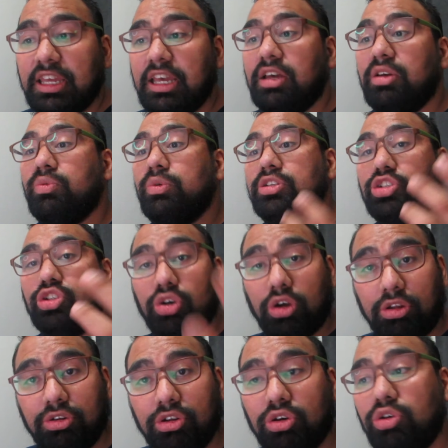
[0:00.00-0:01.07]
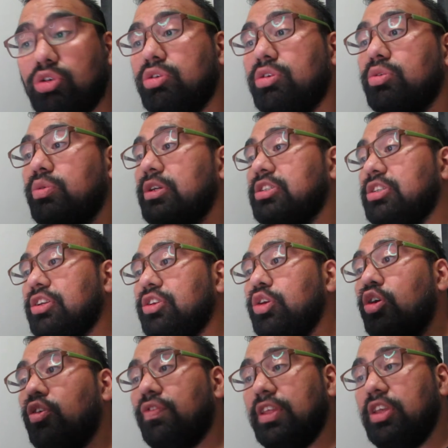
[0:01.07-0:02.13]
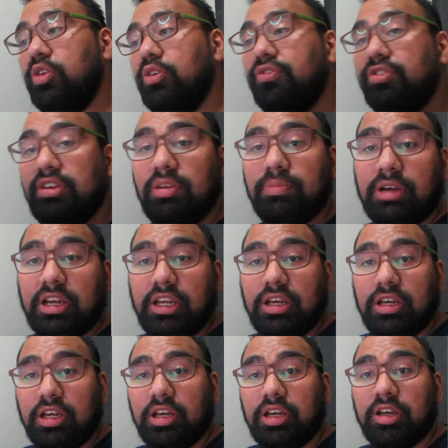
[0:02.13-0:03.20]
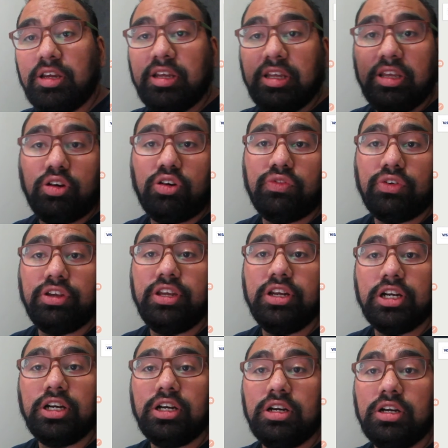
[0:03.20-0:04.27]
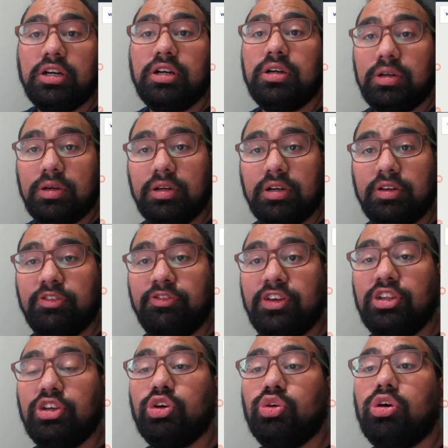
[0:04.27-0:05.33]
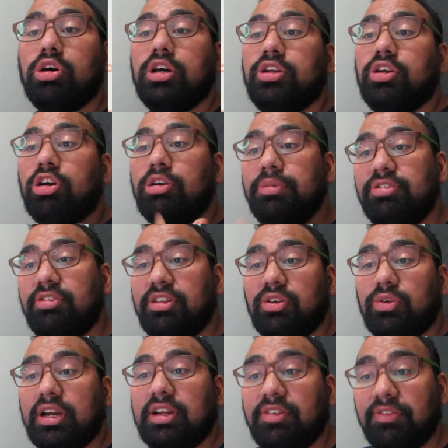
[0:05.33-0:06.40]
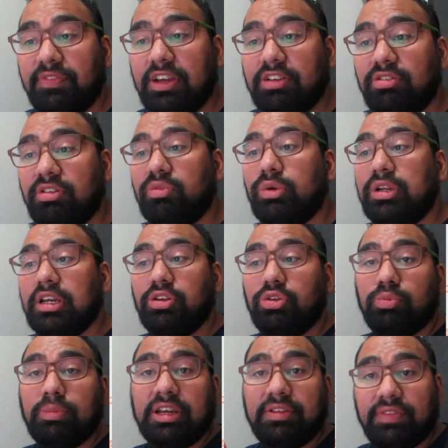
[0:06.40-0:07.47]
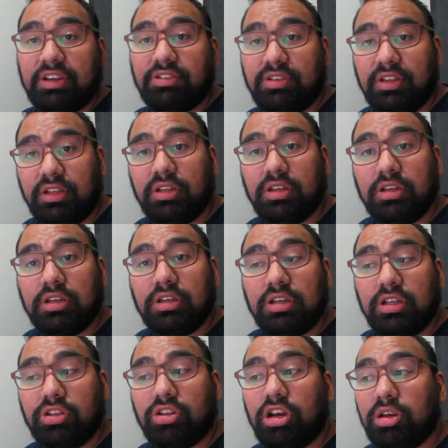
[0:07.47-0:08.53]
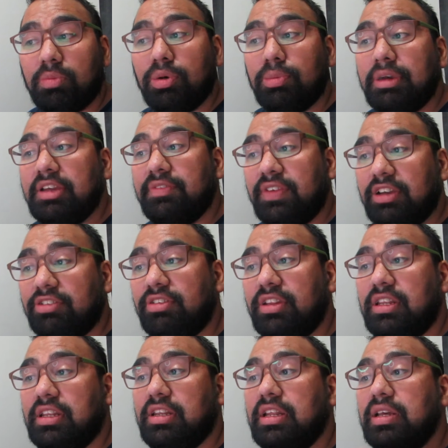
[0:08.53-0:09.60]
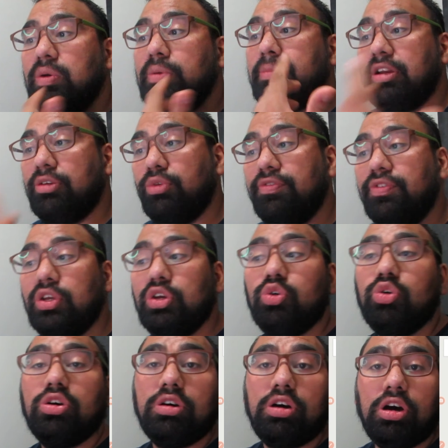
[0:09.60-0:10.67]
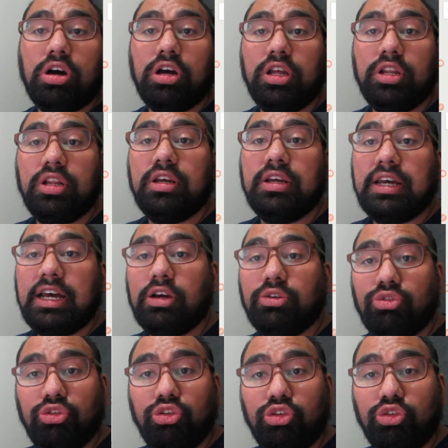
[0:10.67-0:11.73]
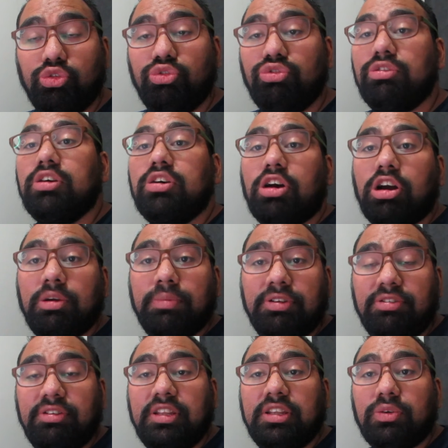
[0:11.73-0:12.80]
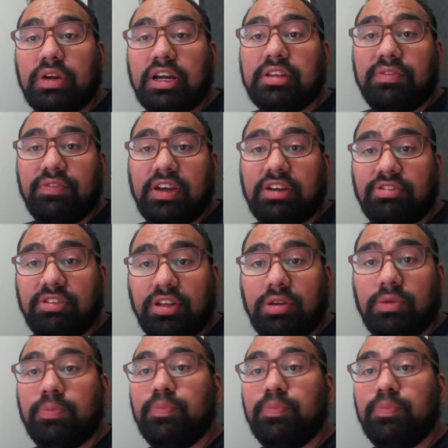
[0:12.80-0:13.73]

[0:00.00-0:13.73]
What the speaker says: account, which you all know, which hopefully you've seen my over here video on RBC Direct Investing when I do my investing, talk about my investing and have my review on how to use RBC Direct Investing.